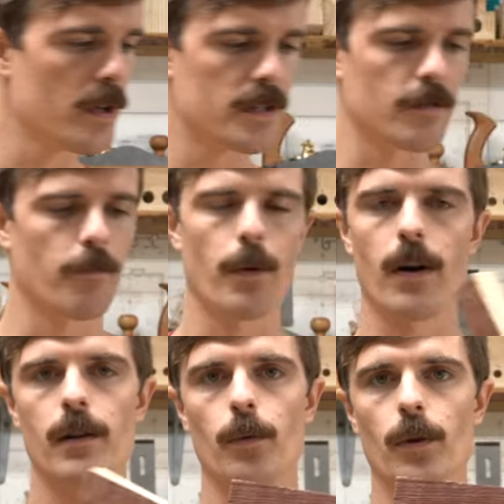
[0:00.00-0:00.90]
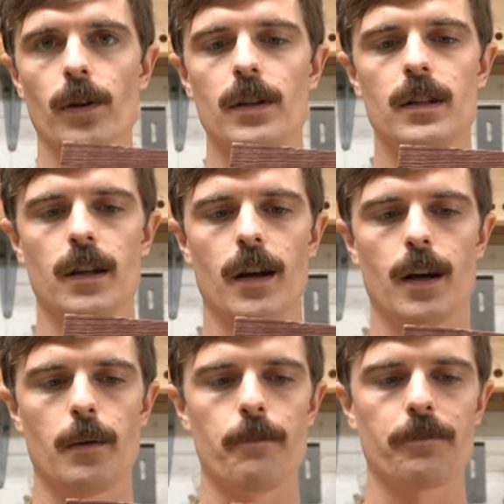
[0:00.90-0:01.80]
piece of barn wood
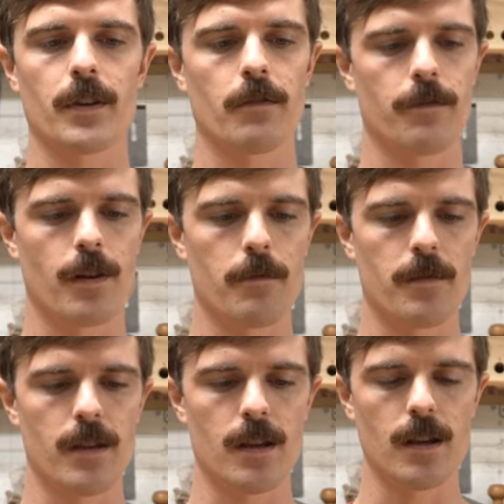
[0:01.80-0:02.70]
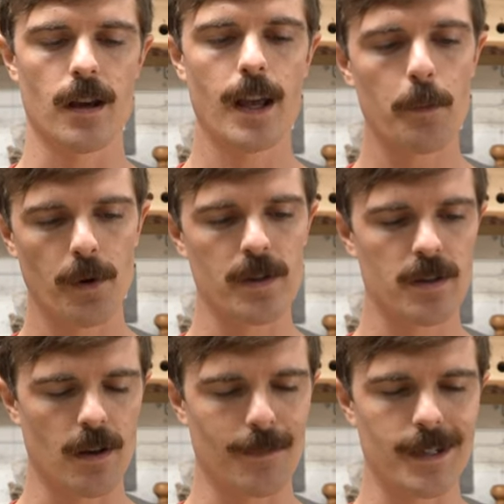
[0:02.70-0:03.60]
from the
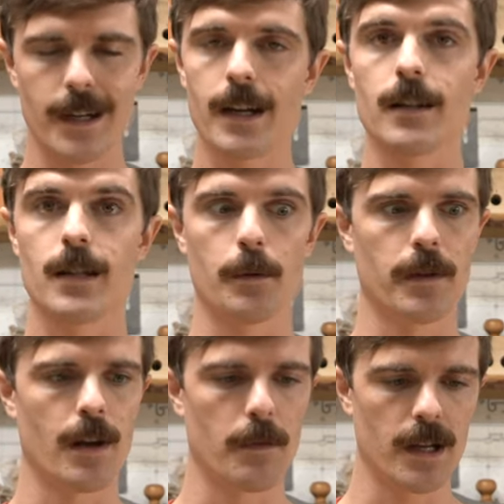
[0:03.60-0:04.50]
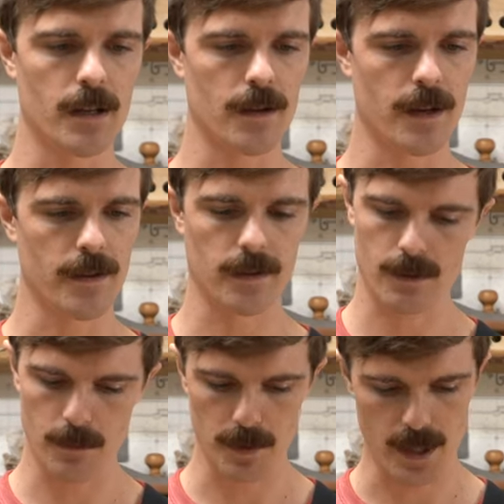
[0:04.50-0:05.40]
aprons on my dining table that I made. I thought
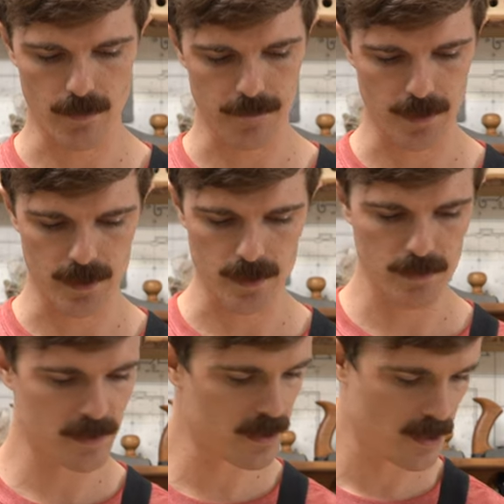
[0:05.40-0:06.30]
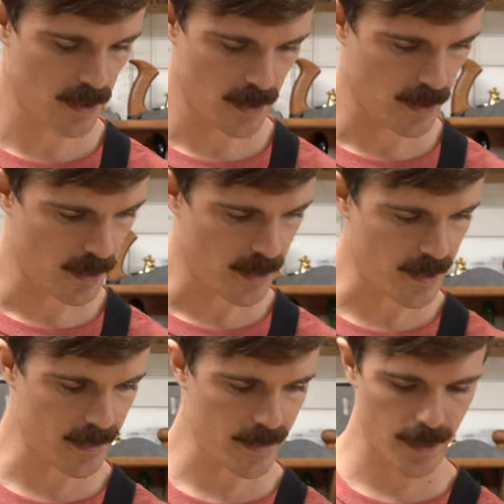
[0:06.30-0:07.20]
that would be kind of fun to use.
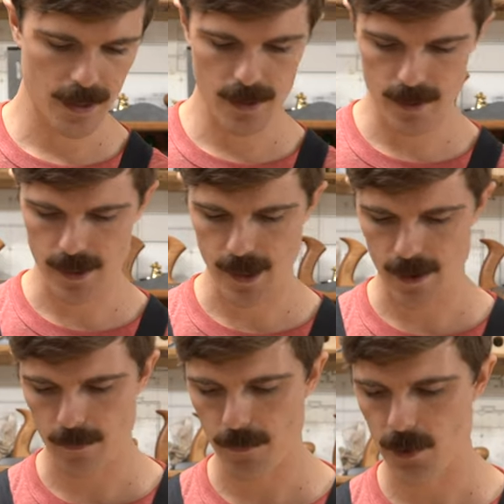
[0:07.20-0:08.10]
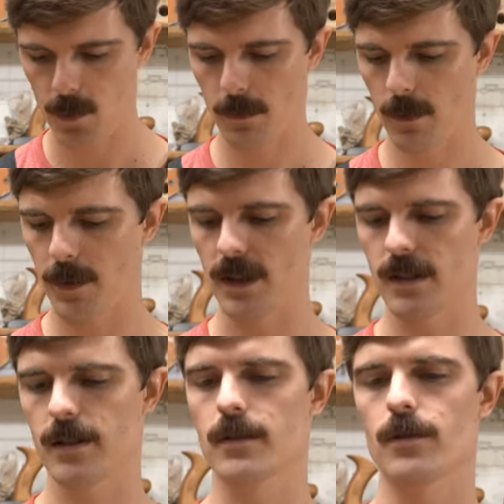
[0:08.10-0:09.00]
And then there's one more
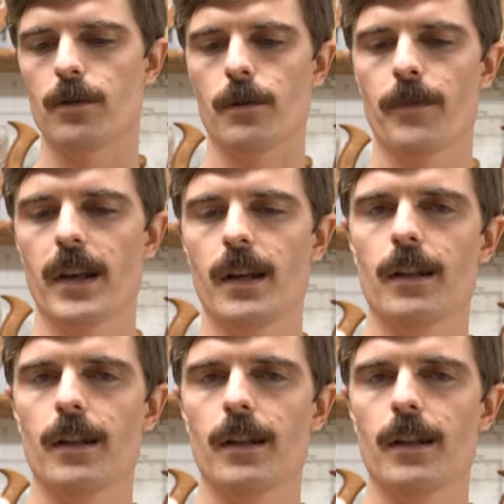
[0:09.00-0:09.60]
piece, this little